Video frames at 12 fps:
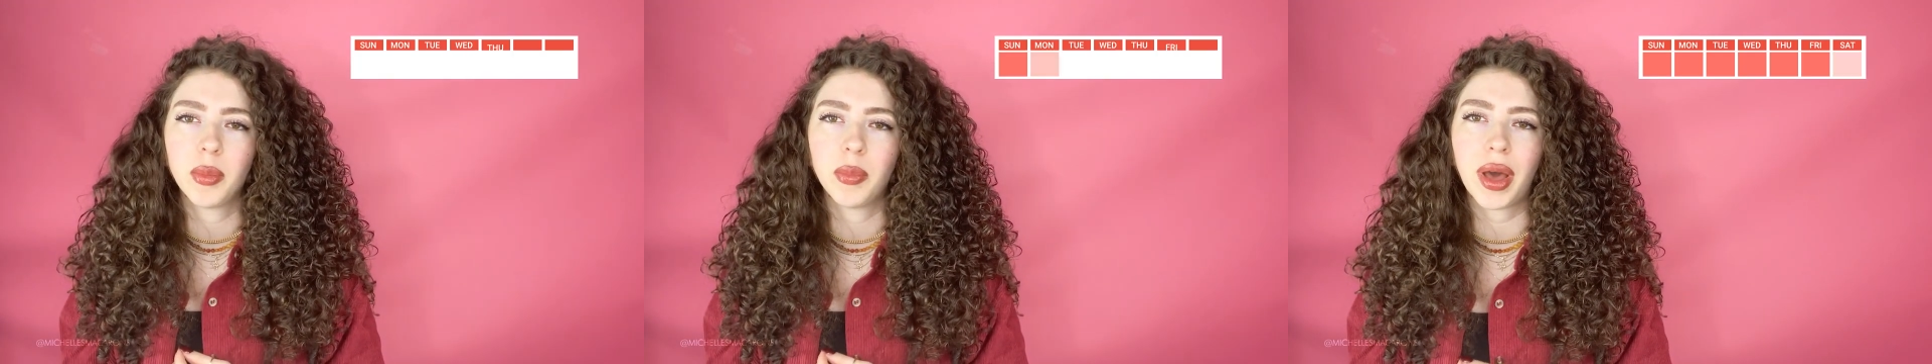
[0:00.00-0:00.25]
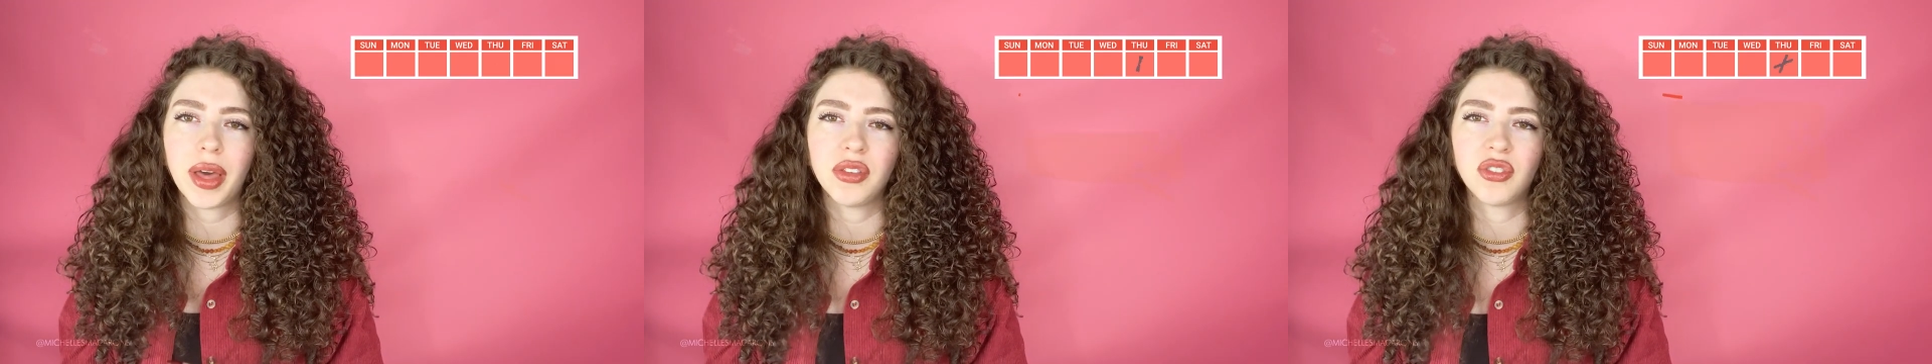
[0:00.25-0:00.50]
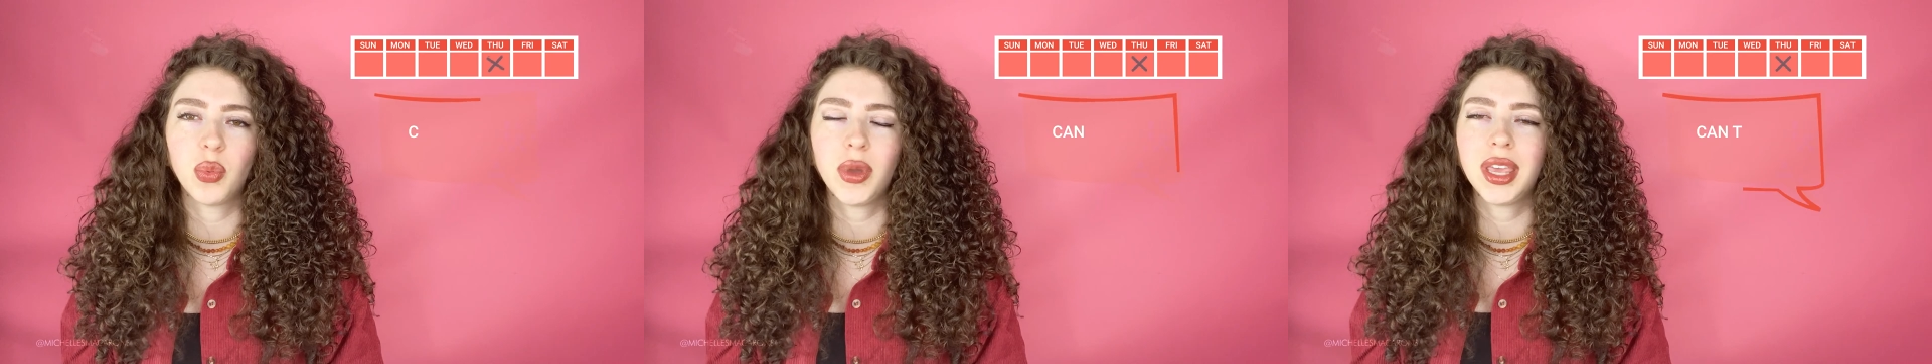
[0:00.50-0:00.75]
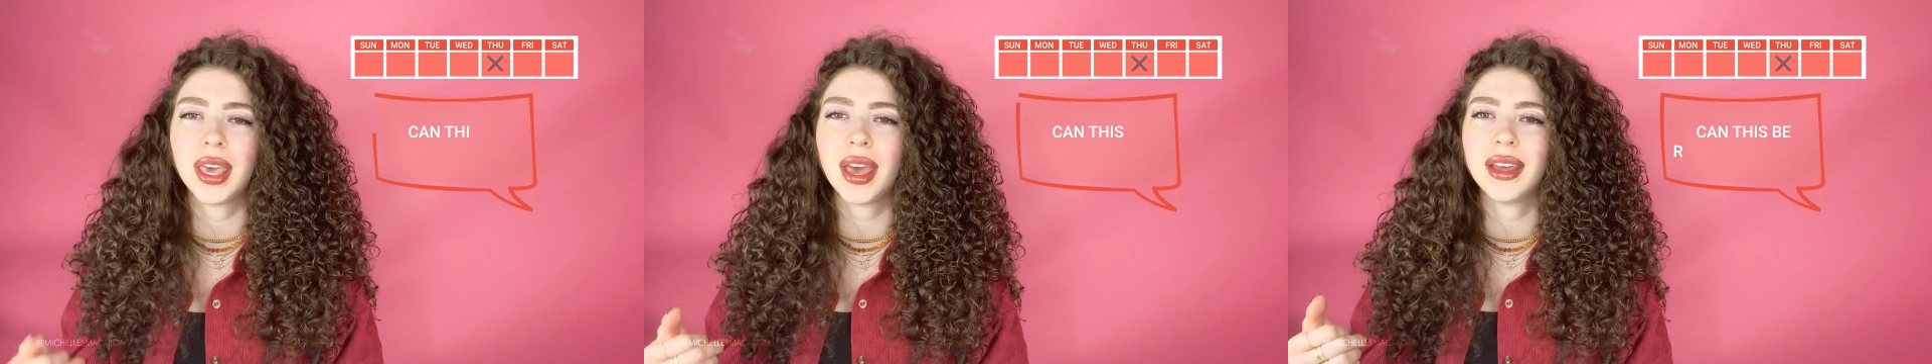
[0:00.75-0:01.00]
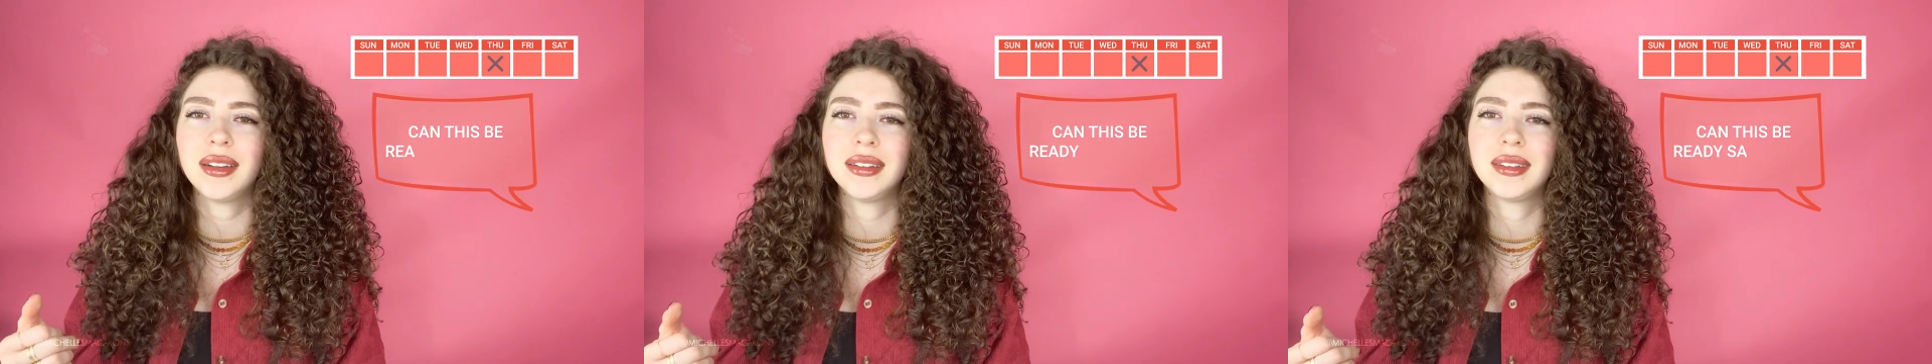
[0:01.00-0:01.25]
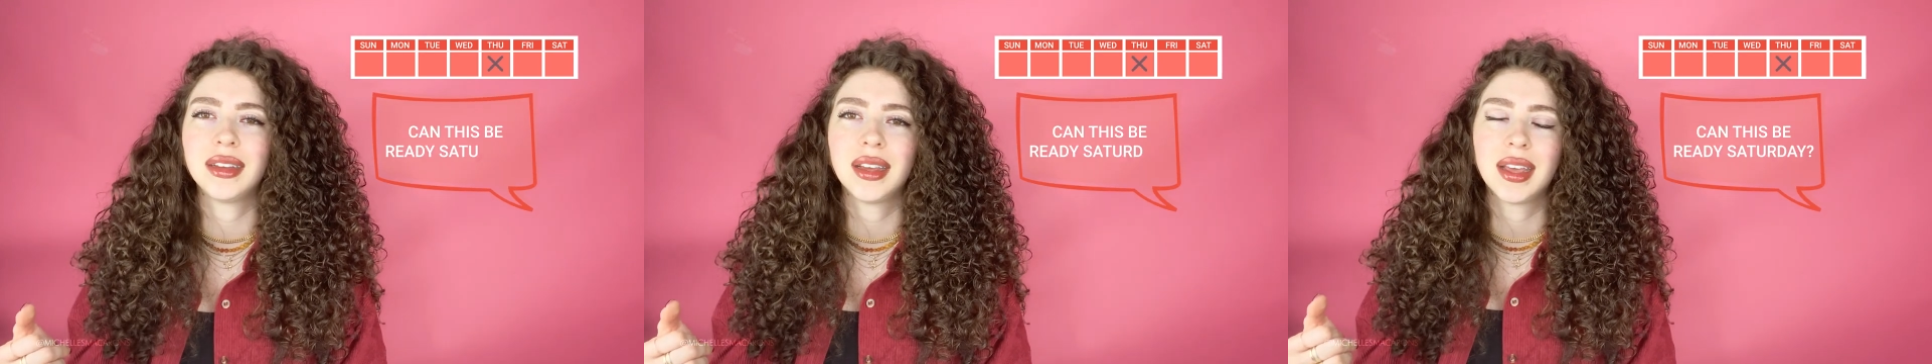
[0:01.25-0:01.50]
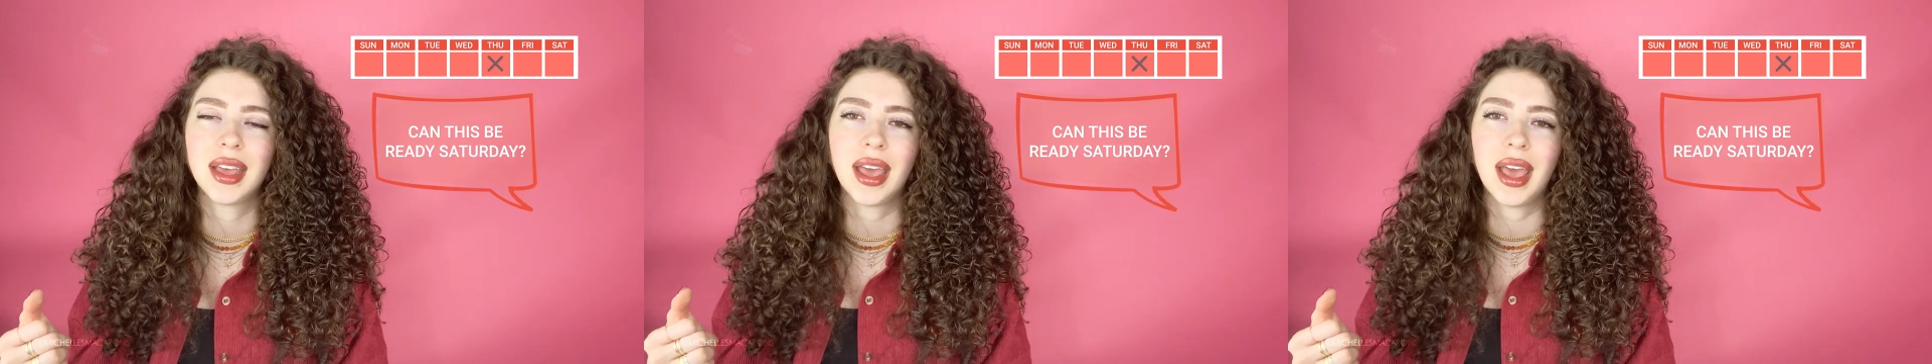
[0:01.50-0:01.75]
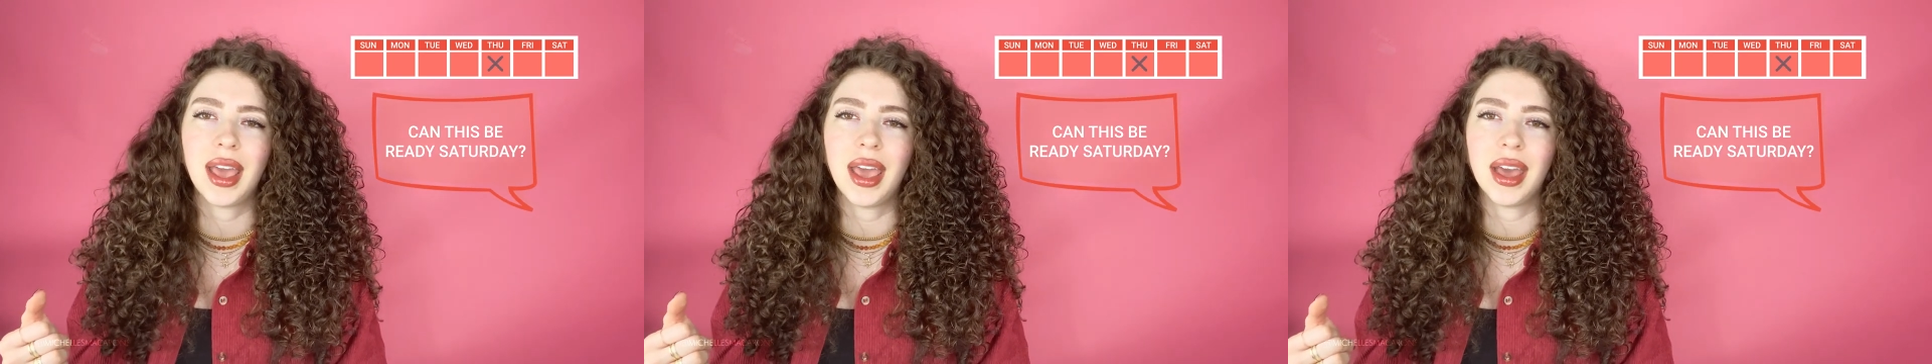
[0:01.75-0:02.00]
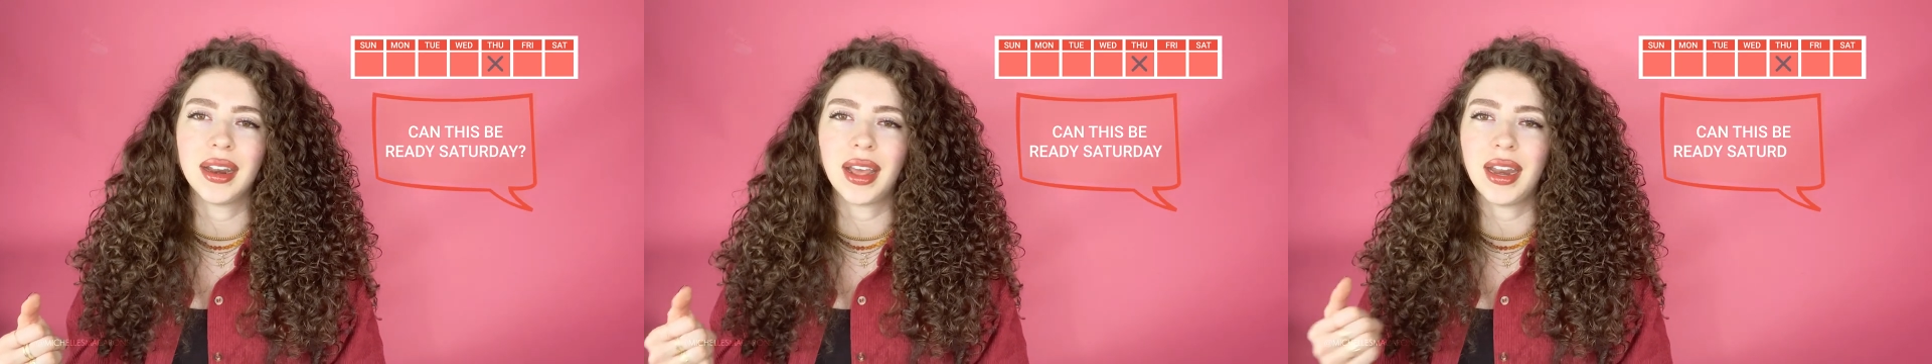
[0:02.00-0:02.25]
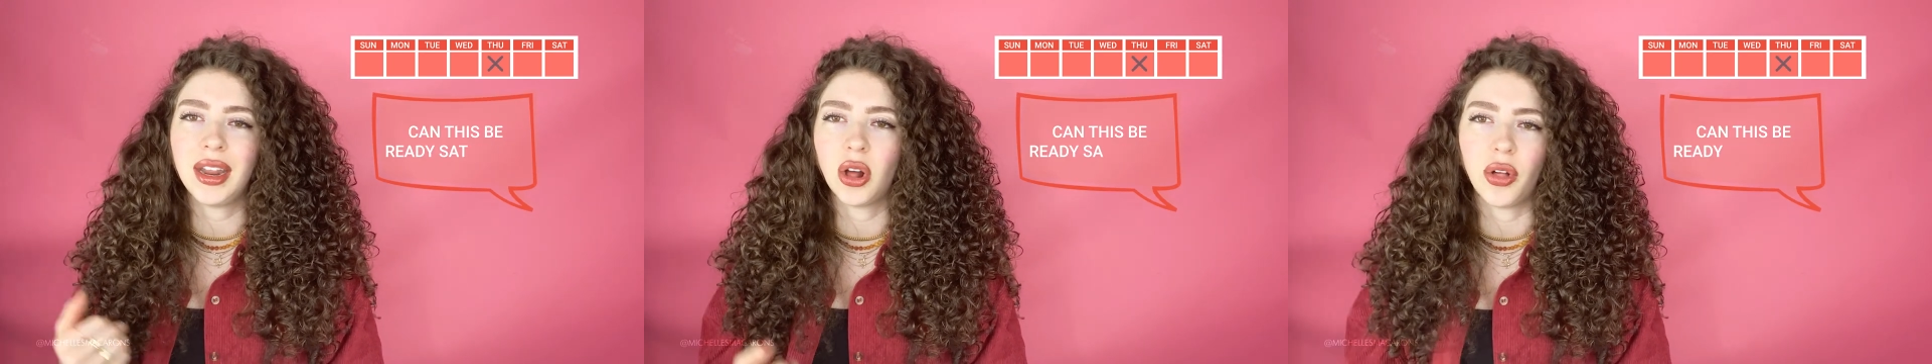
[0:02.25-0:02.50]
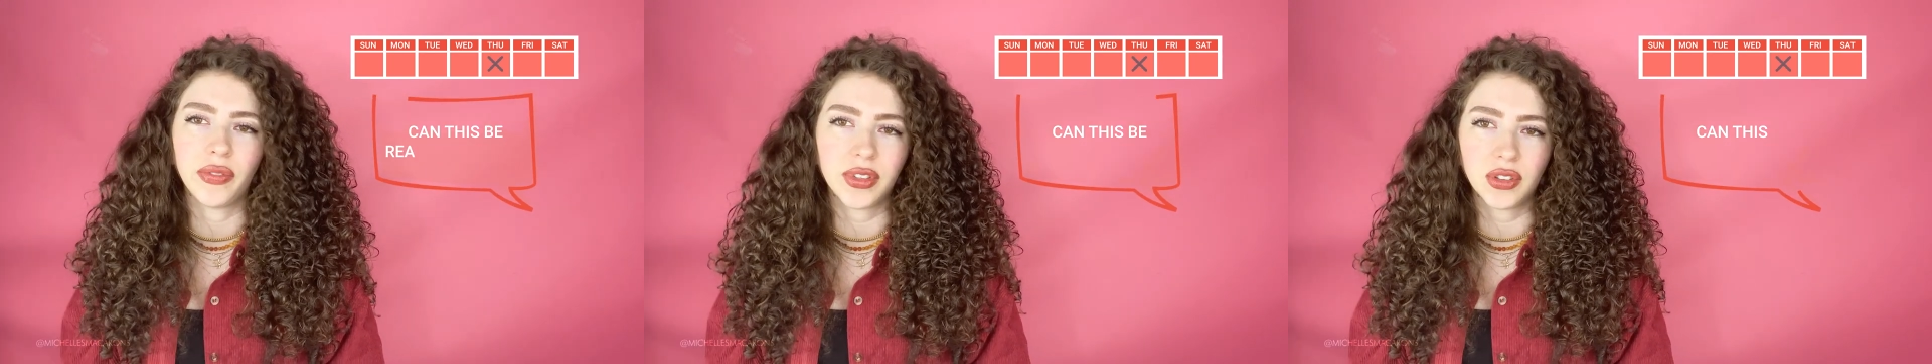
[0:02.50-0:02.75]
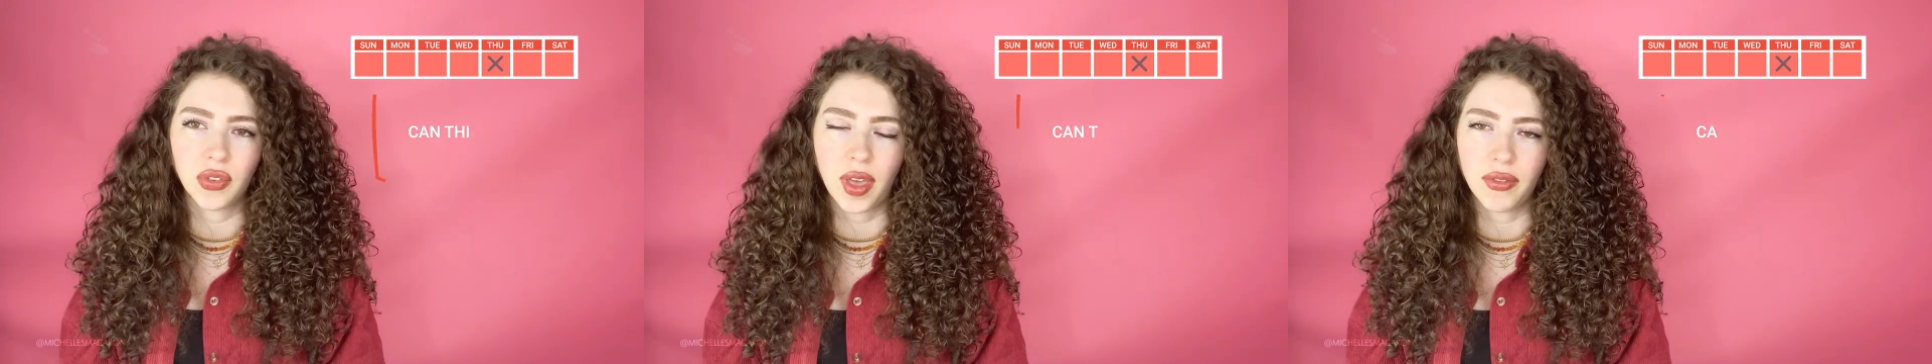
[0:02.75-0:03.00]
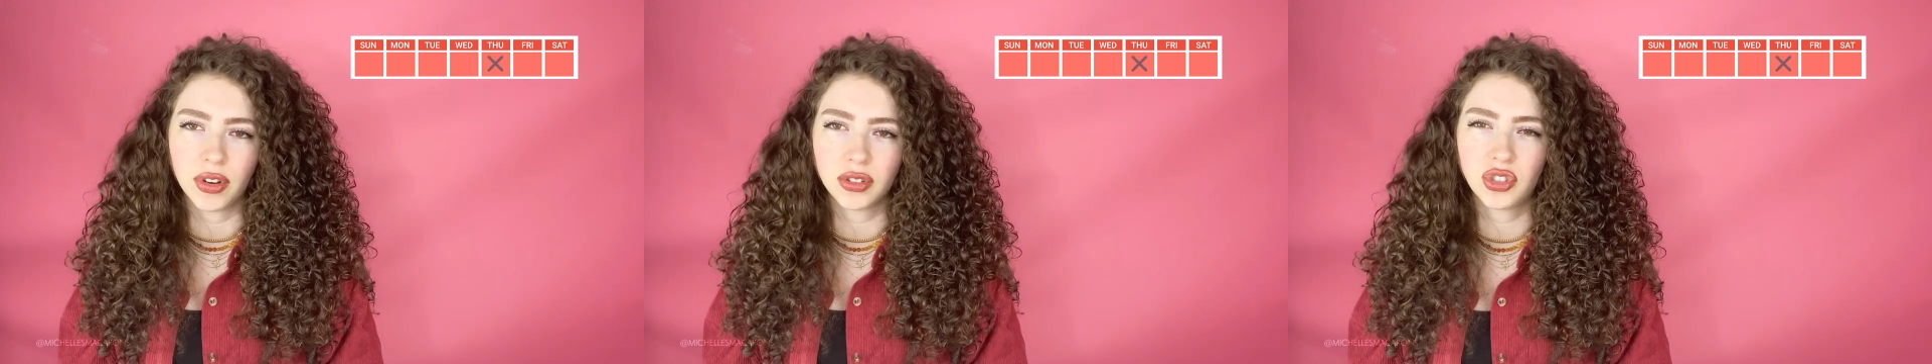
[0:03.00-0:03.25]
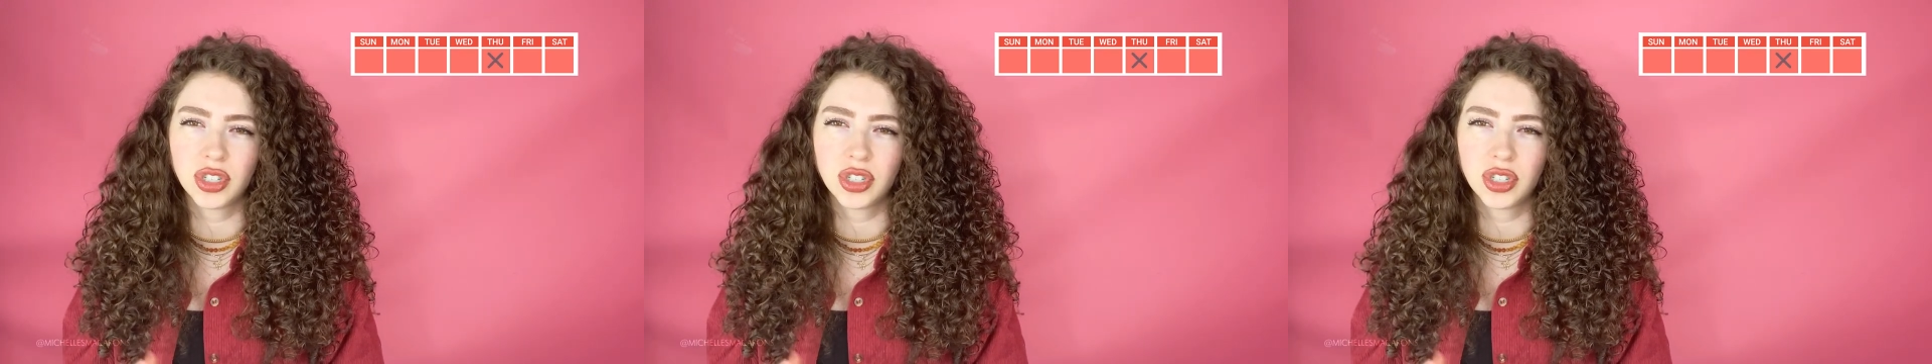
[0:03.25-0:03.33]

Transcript: by this weekend and I need all of these flavors.